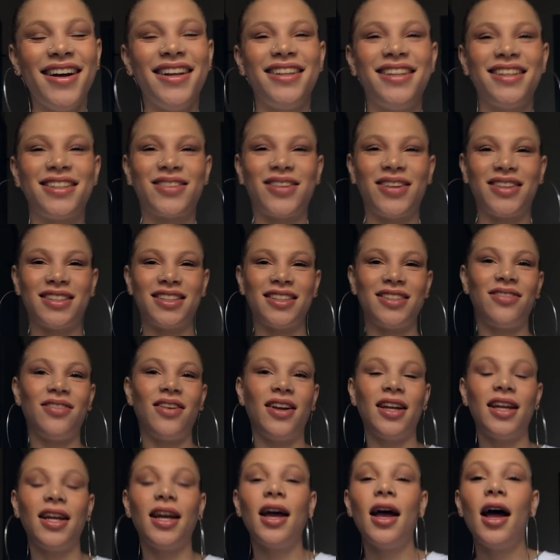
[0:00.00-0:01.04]
This question's
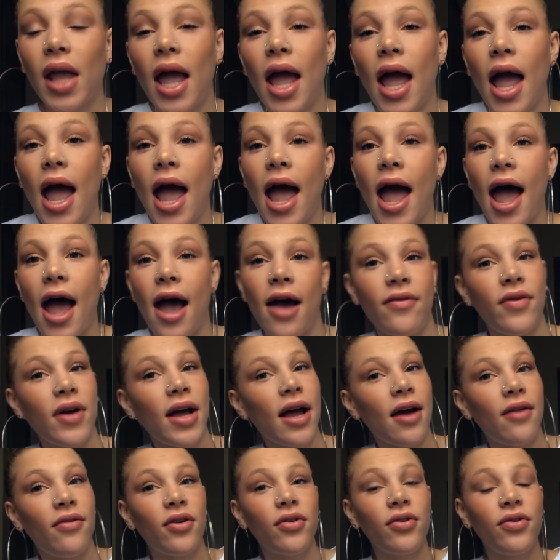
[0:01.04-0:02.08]
funny. Have I
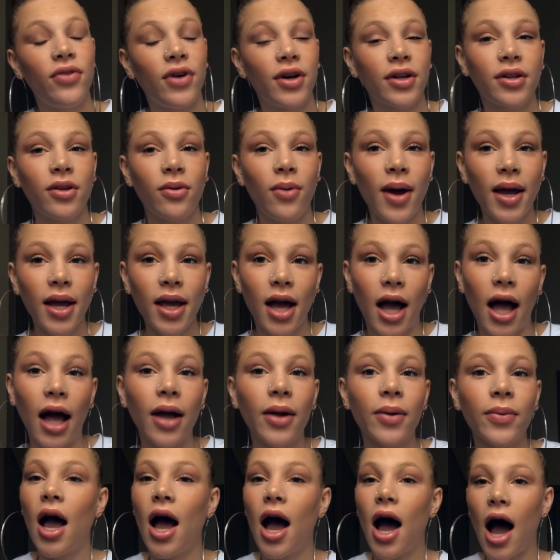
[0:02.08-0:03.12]
ever fucked a white
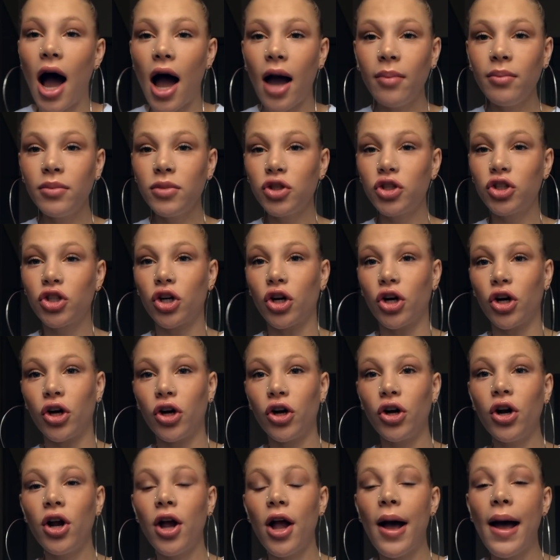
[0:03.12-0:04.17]
guy? I'm
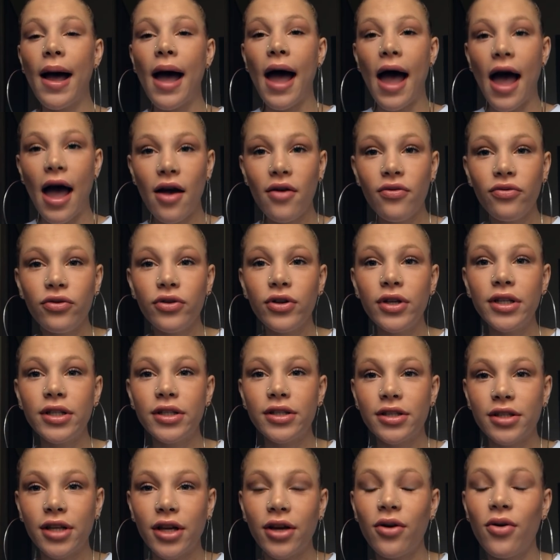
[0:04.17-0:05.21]
sure every
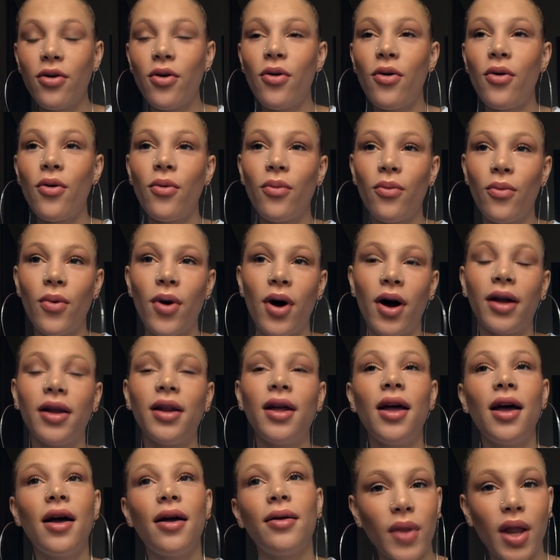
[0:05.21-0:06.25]
single one,
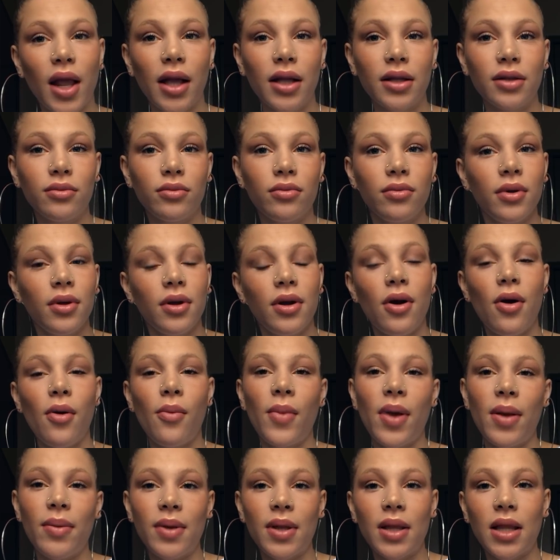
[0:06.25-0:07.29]
you know,
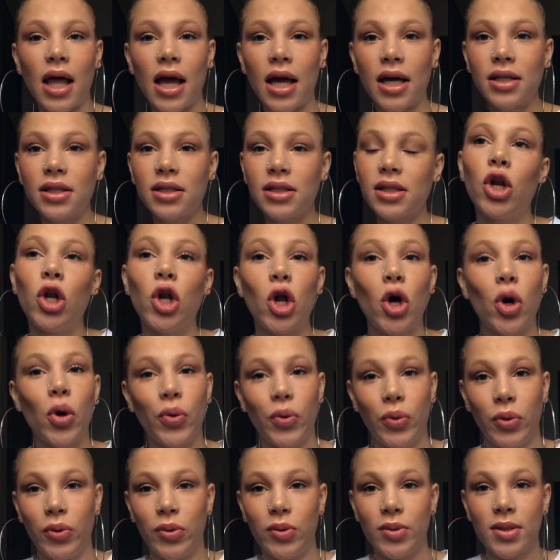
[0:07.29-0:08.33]
maybe less,
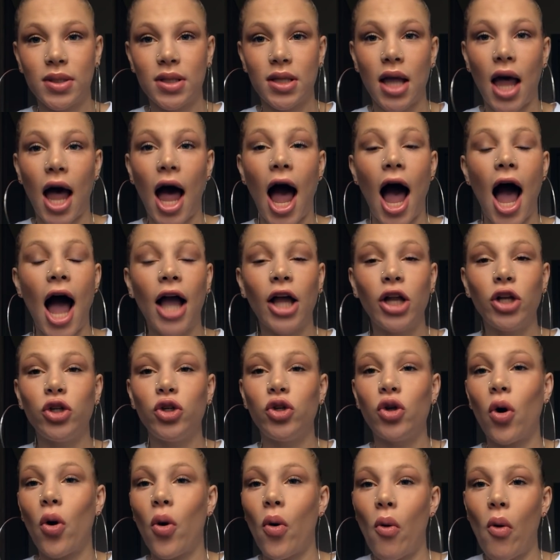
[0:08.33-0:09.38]
knows I
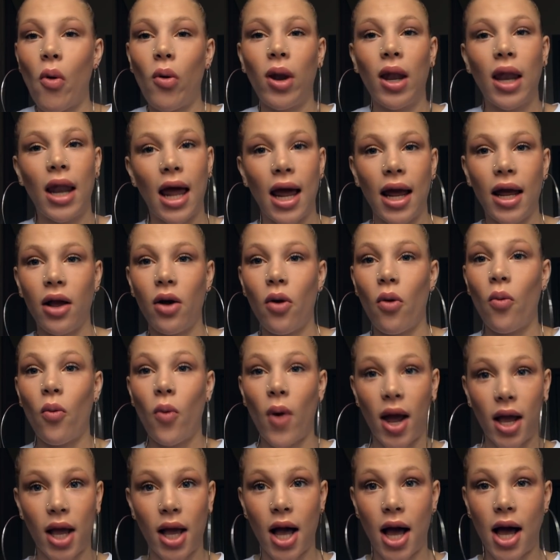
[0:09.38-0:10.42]
don't like
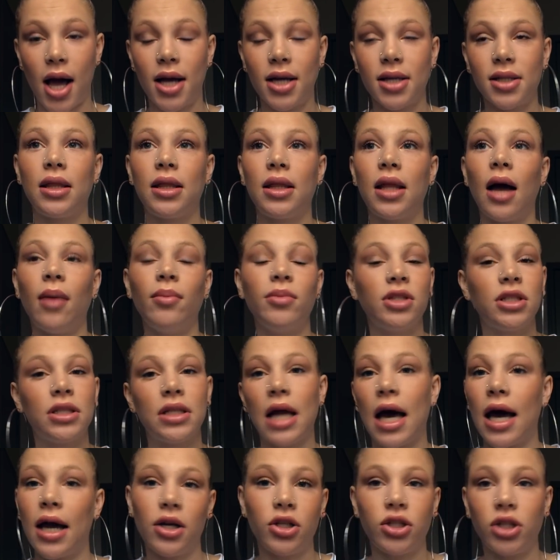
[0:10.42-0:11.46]
white guys. I'm just
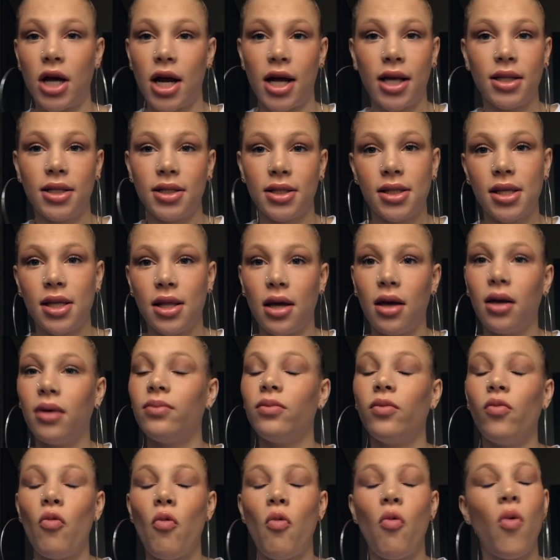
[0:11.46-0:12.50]
not attracted to them
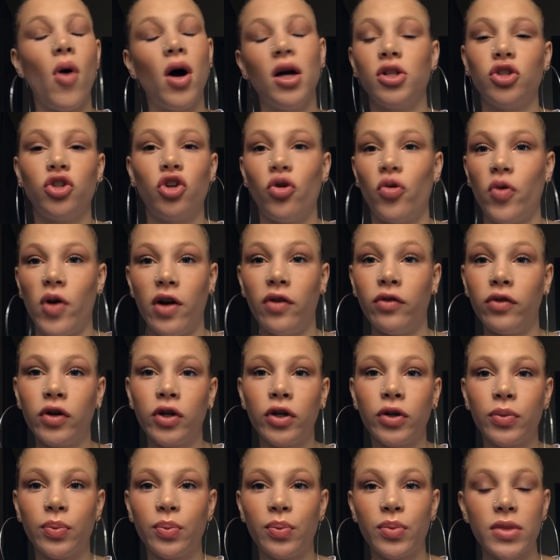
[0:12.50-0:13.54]

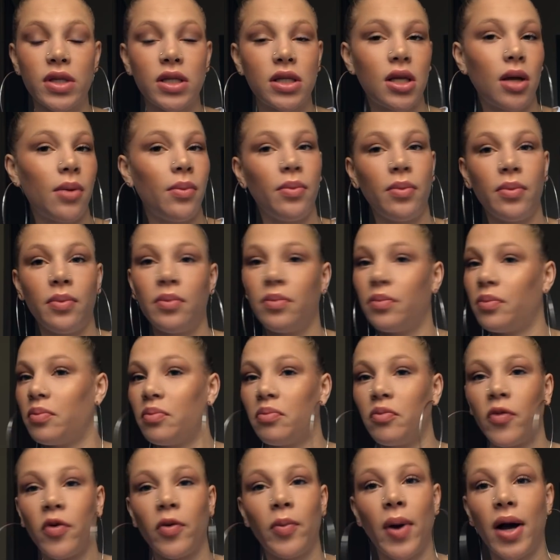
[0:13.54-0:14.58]
whatsoever. Something
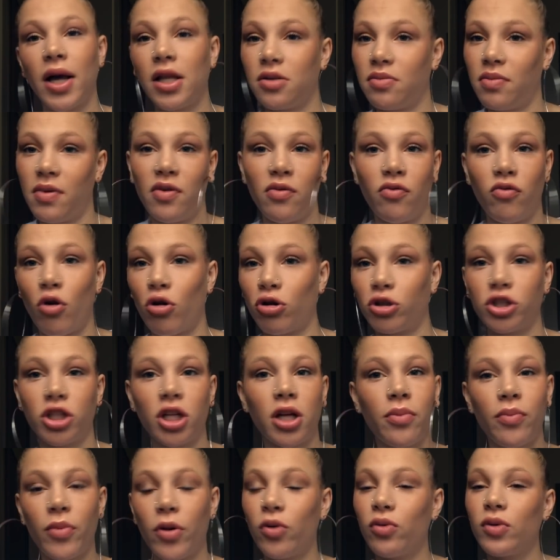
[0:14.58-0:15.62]
reminds me of raw
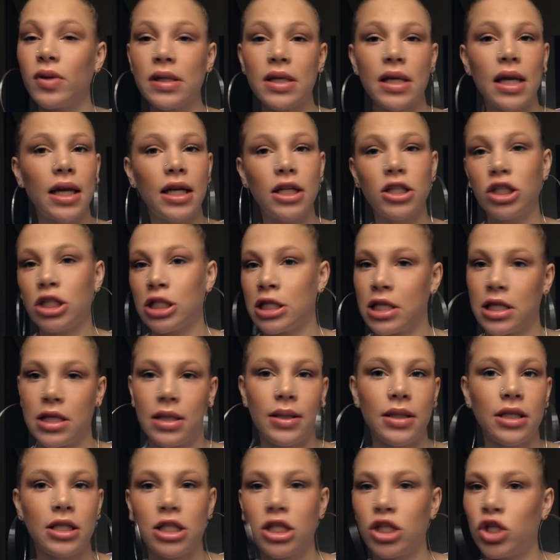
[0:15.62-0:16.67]
chicken bones, and it's
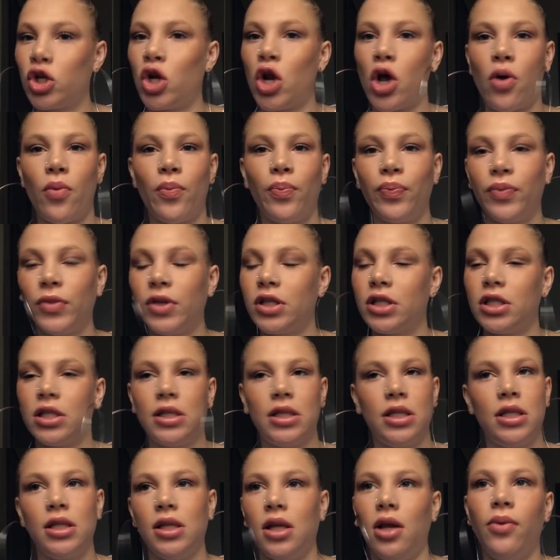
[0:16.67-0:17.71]
just no.
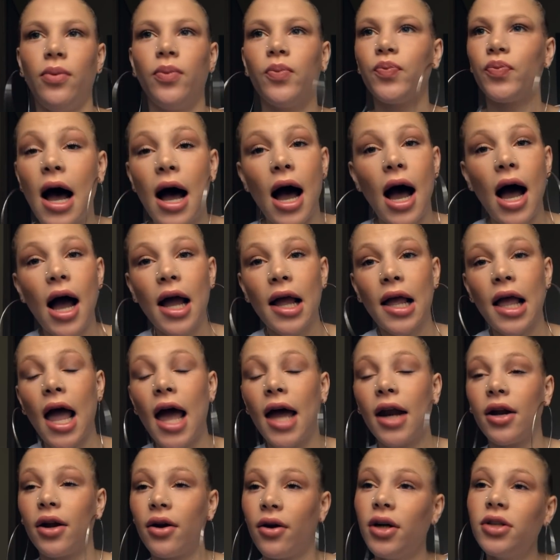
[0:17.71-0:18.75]
It's no. I
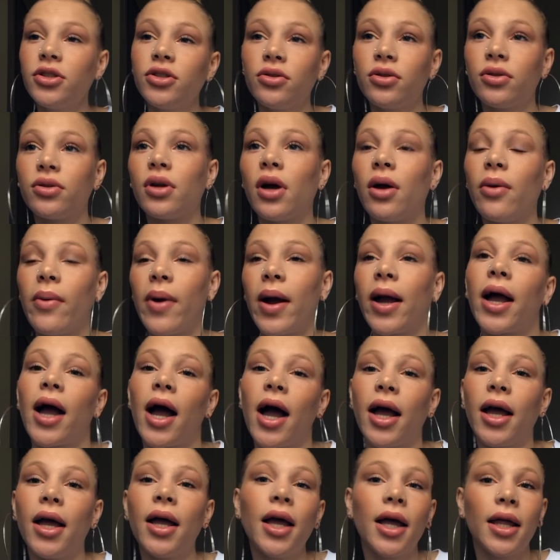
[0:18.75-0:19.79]
had a crush on a white
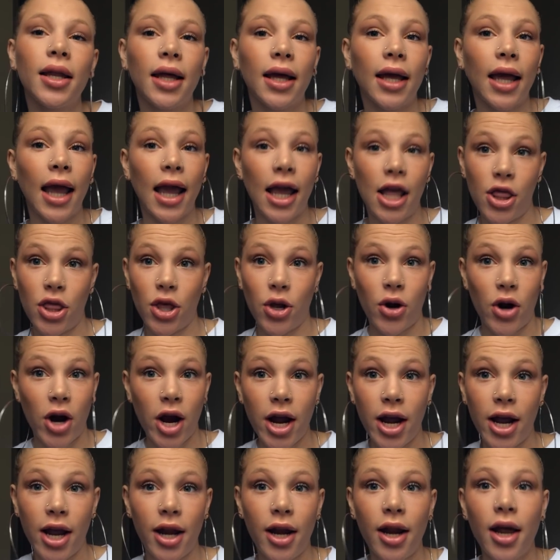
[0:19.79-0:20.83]
guy in like 8th
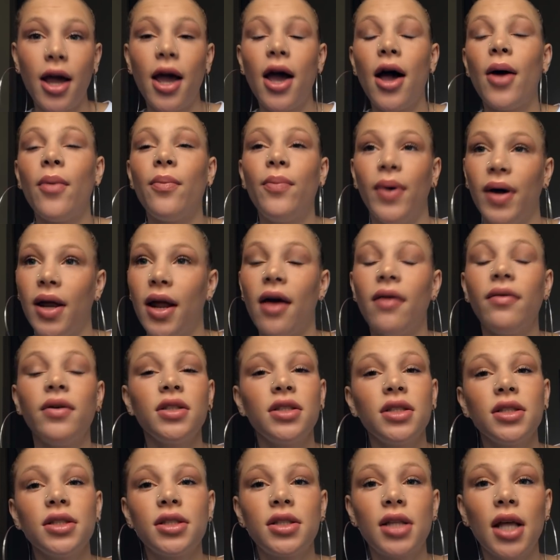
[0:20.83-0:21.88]
grade, but ever
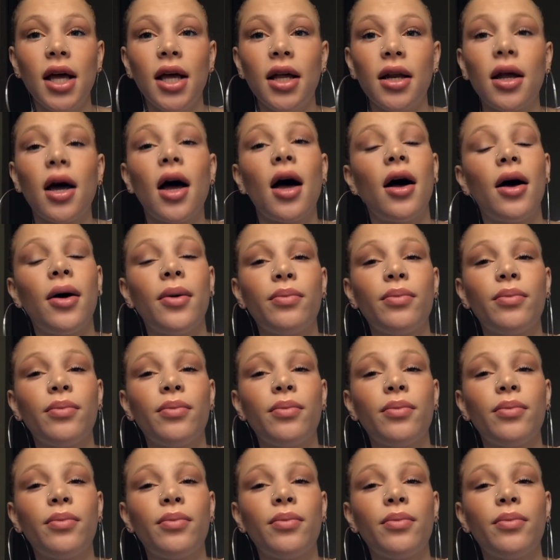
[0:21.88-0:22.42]
since then,